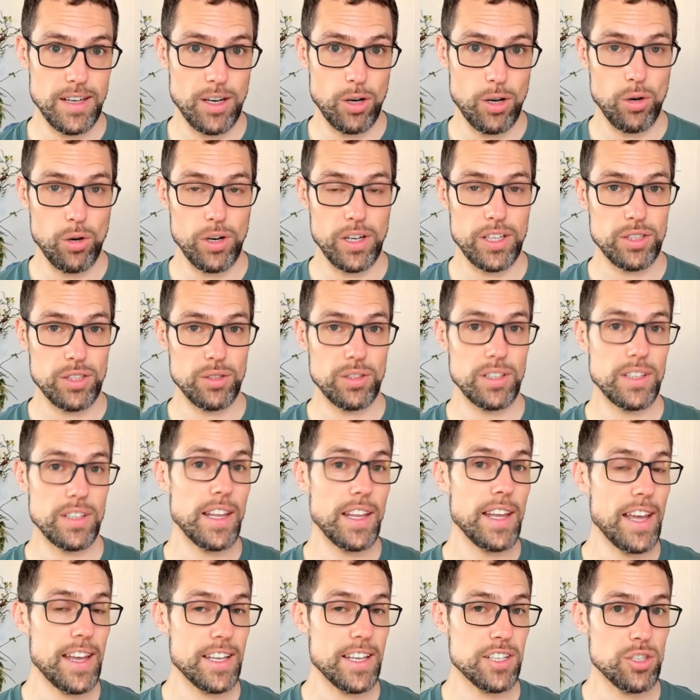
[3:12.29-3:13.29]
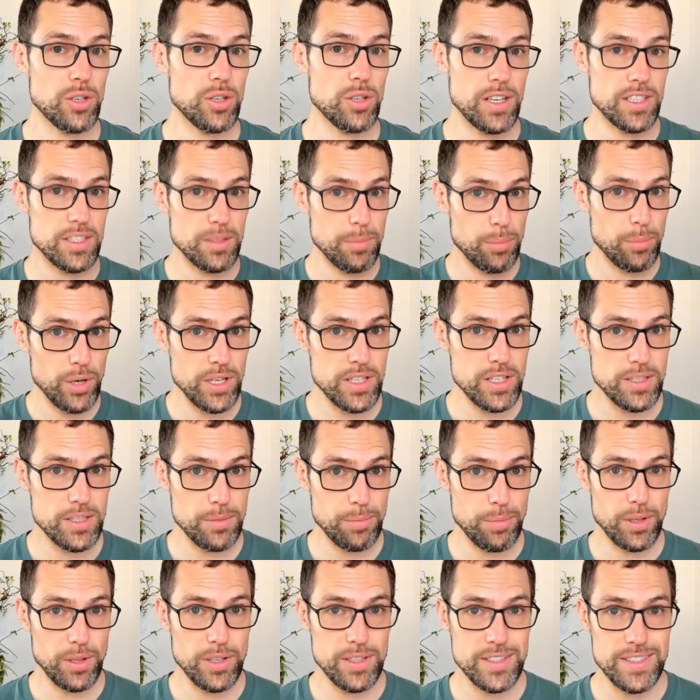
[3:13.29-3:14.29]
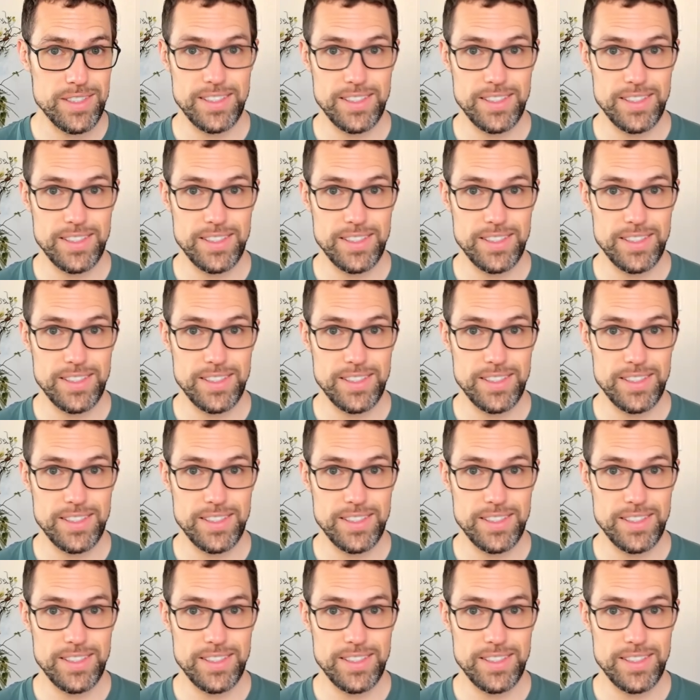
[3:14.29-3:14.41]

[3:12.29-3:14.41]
according to the They Ask You Answer principles